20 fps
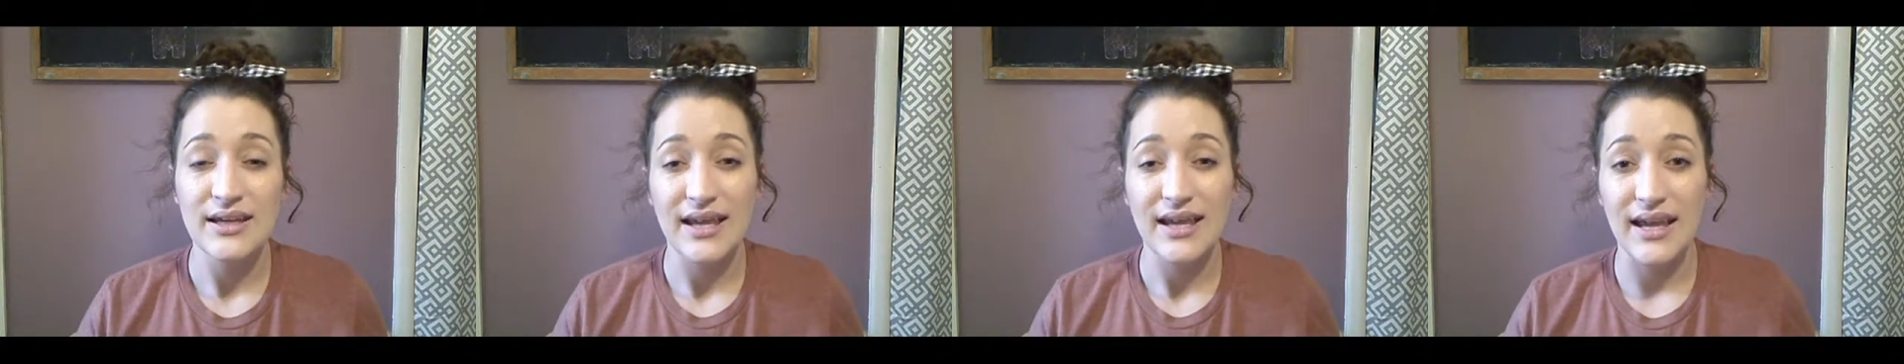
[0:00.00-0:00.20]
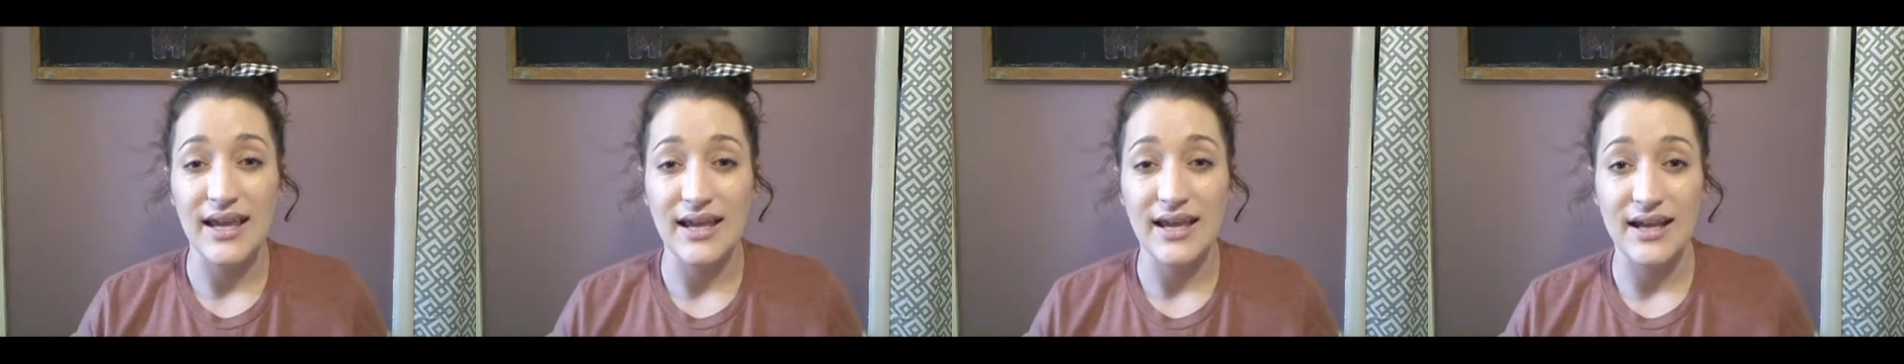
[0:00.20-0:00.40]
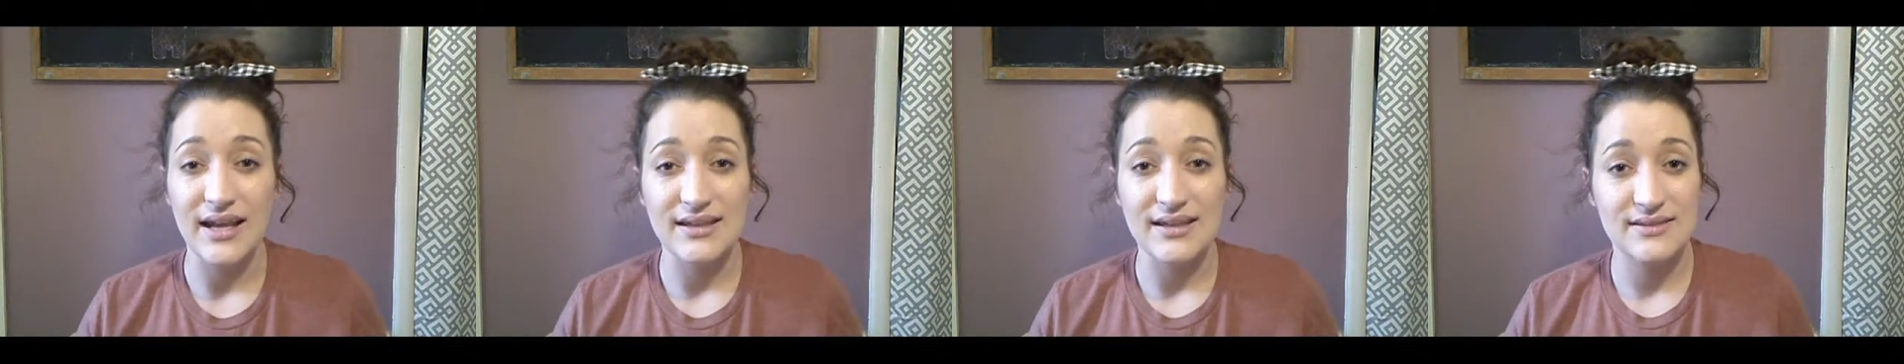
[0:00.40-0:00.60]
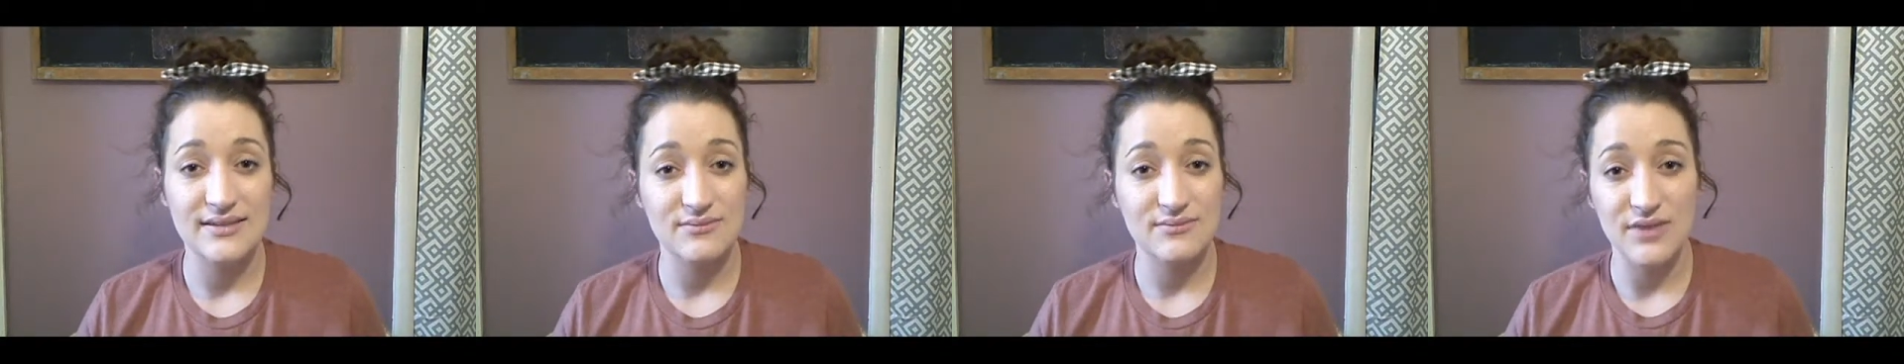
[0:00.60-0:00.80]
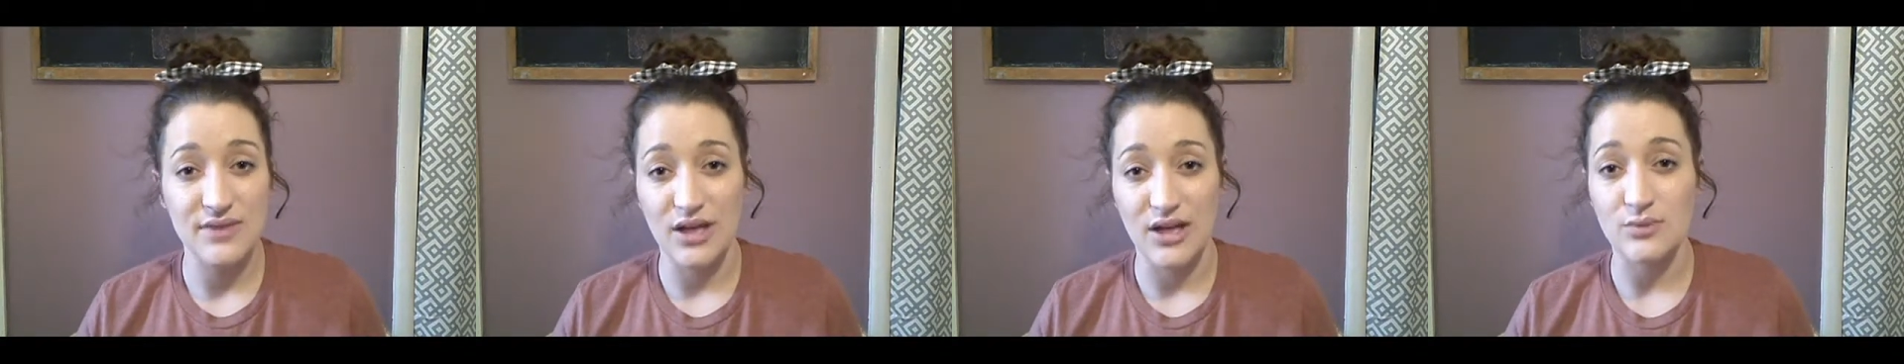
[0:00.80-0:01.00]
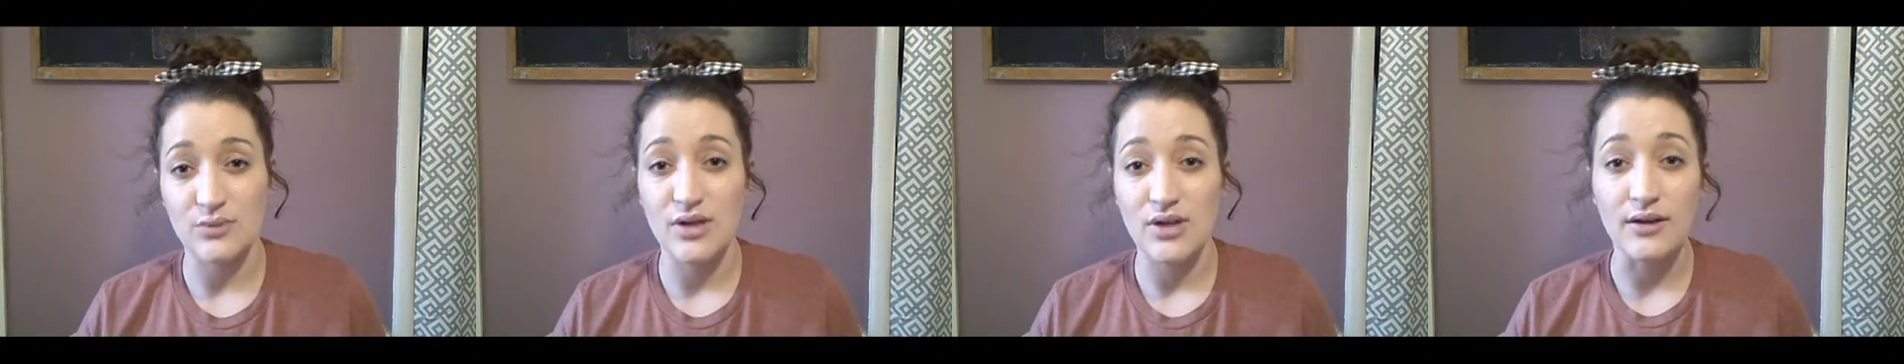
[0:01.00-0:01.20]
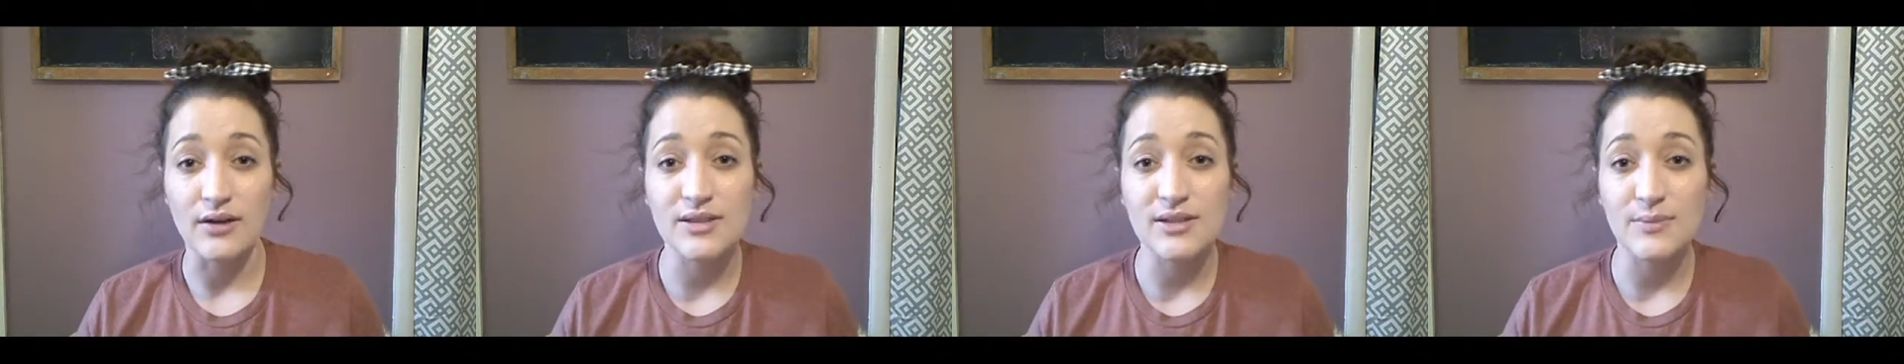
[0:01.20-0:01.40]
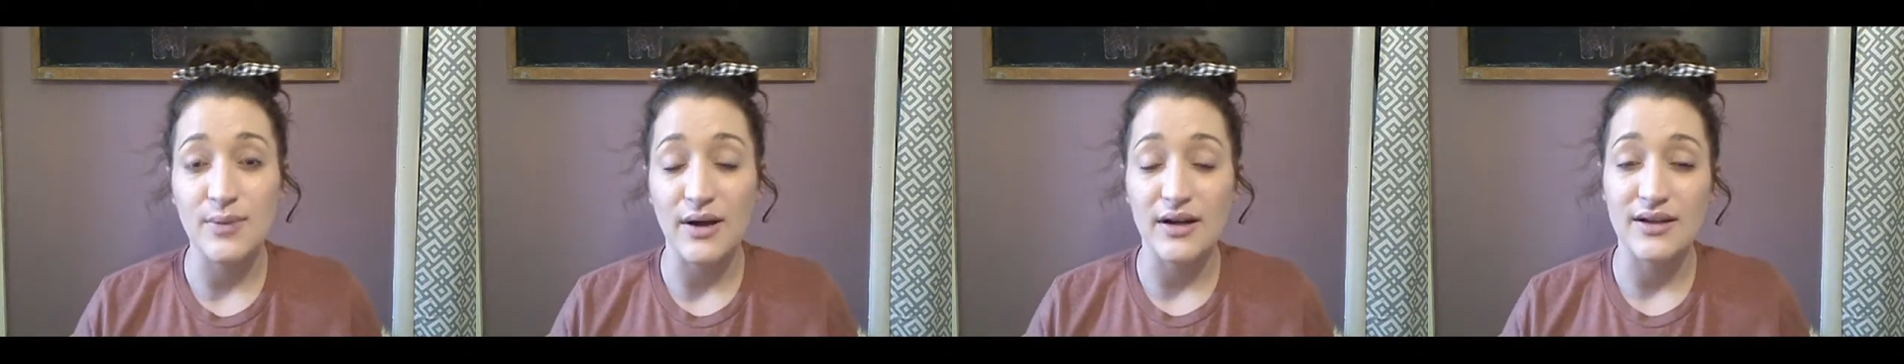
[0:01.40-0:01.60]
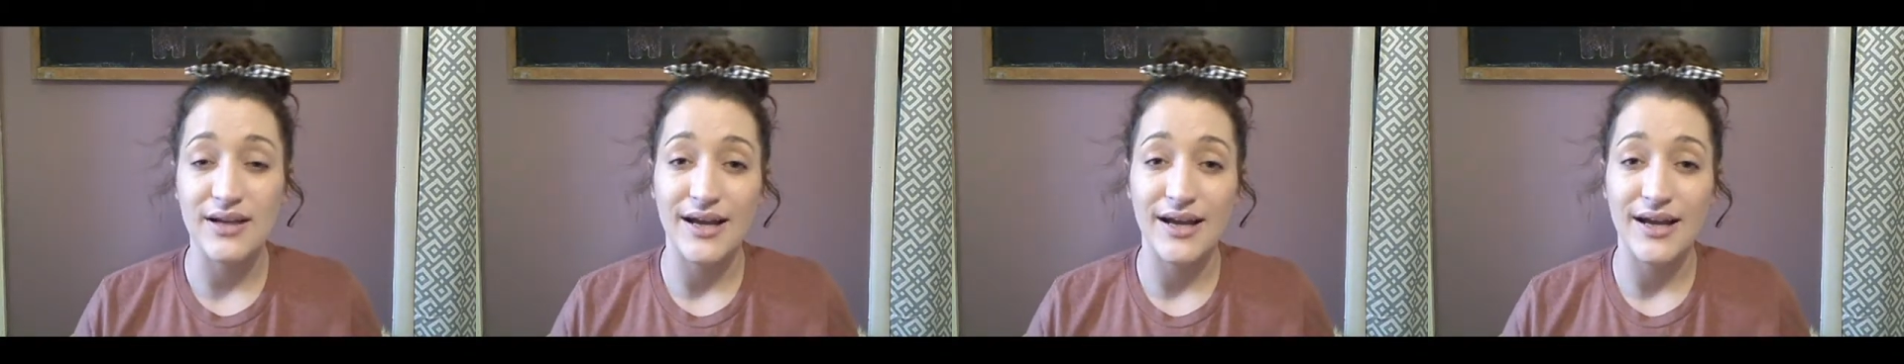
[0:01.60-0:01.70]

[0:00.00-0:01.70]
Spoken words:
and I talked about